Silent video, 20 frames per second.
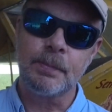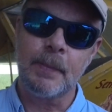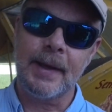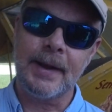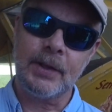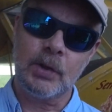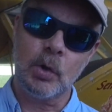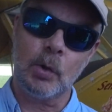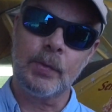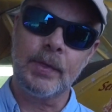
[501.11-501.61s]

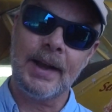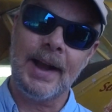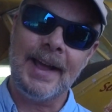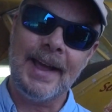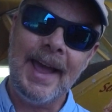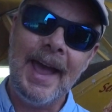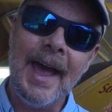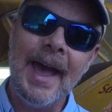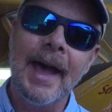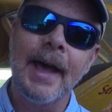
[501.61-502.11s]
medical that I
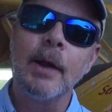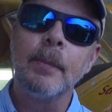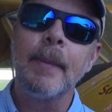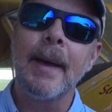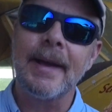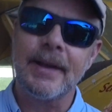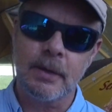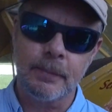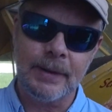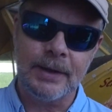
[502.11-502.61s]
had
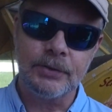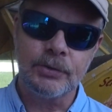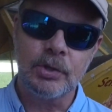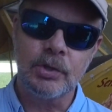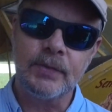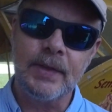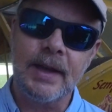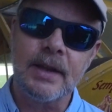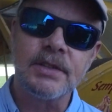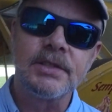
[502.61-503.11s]
back about
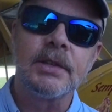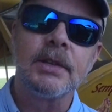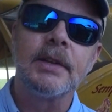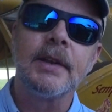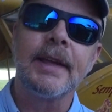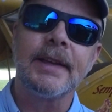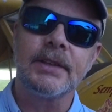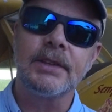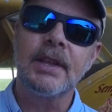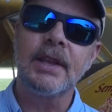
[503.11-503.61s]

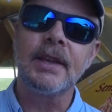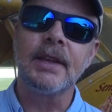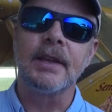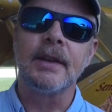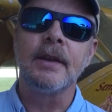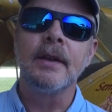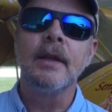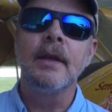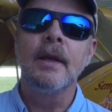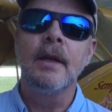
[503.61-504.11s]

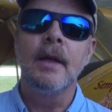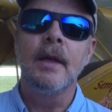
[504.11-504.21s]
2018,